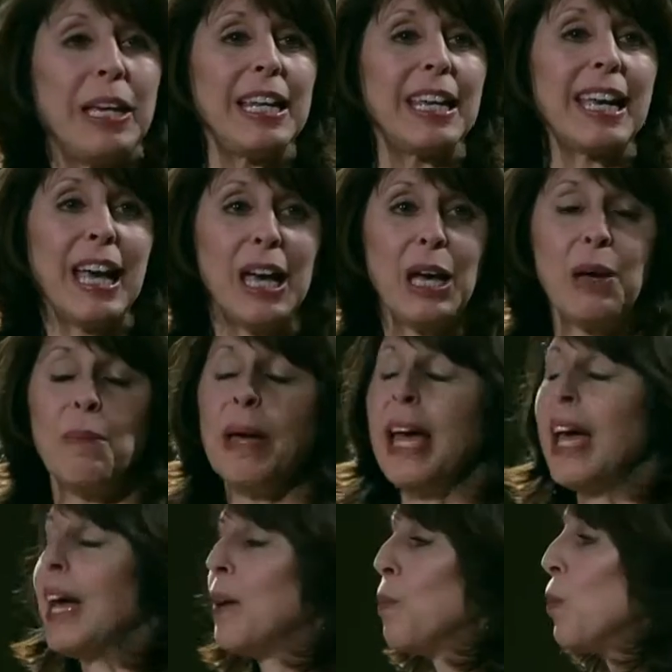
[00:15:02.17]
to come
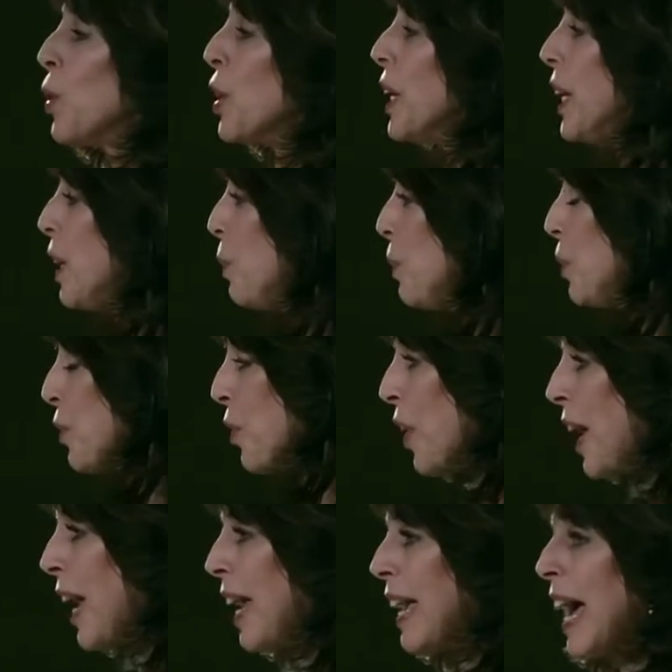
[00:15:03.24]
and work here with
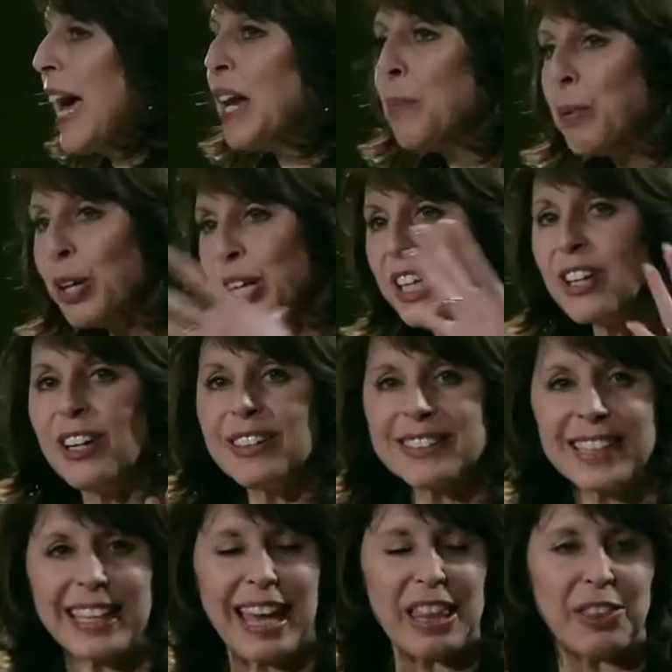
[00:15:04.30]
Craig kind of put it all
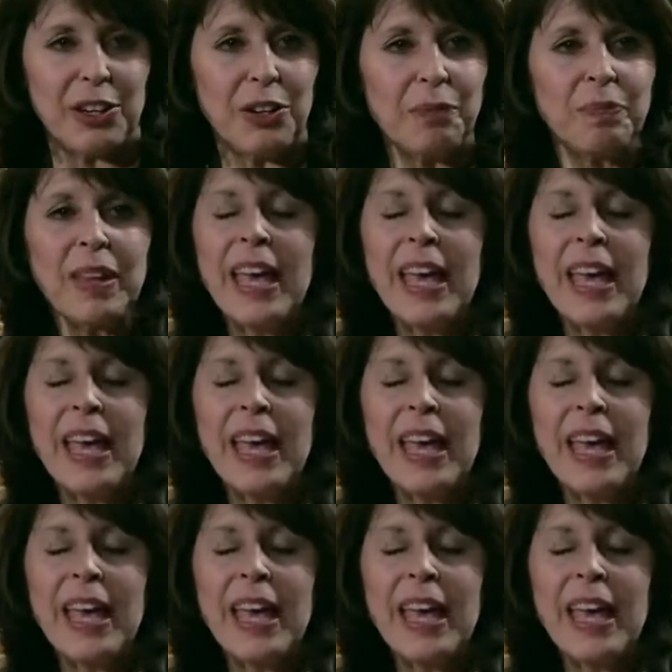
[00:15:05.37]
together.